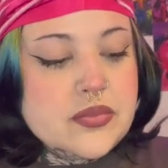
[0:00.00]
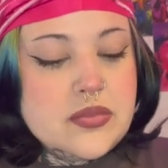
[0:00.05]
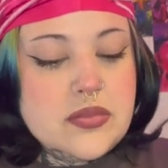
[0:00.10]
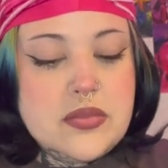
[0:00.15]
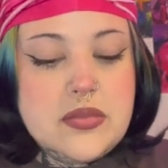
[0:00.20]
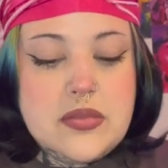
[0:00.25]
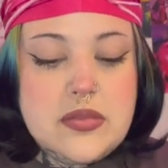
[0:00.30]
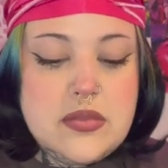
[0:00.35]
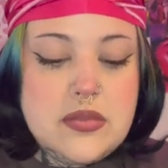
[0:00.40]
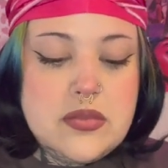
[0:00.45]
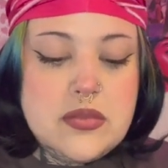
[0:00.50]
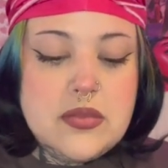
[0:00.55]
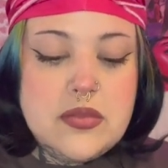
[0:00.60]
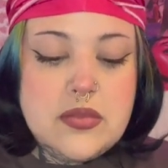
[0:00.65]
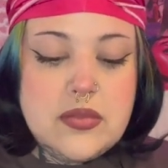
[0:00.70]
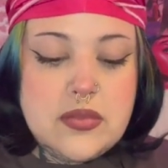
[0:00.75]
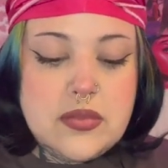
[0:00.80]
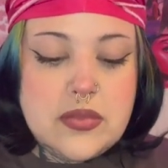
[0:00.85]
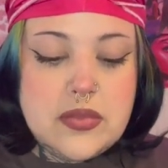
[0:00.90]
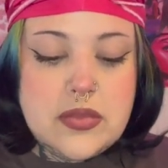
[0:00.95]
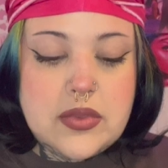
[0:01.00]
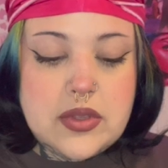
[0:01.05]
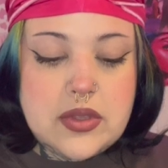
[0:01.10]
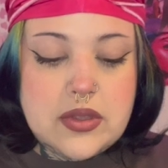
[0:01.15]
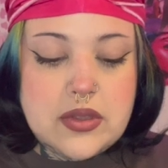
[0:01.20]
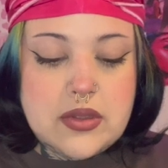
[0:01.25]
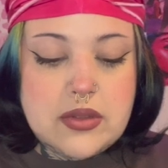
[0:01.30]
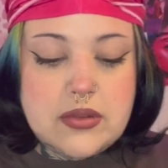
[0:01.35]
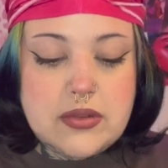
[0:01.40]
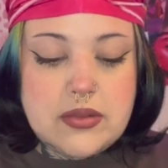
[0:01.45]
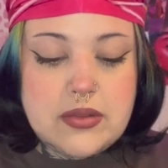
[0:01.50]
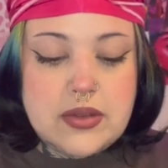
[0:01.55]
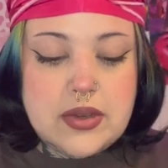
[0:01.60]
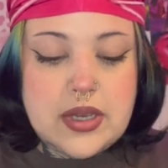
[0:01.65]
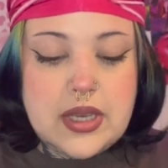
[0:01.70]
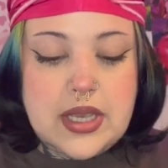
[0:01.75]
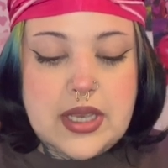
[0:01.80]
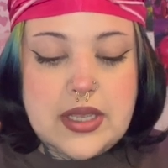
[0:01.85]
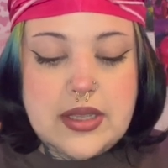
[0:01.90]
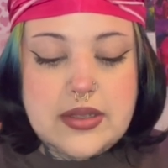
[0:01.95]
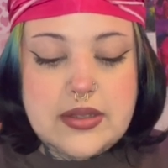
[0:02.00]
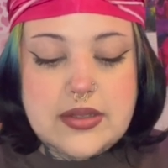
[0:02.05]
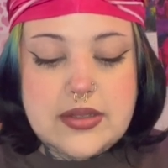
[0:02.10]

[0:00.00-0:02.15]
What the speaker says: All right,